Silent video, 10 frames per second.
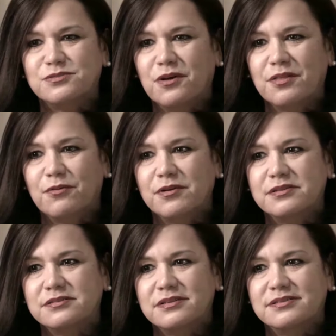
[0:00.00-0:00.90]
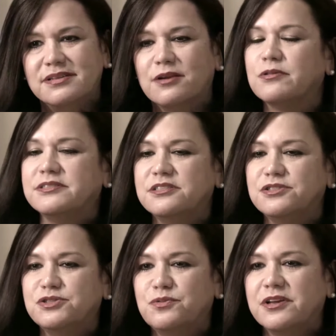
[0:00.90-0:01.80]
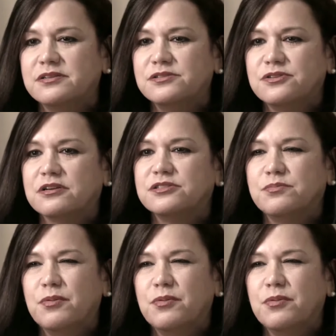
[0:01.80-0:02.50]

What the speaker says: whether it's not only tissue reconstruction,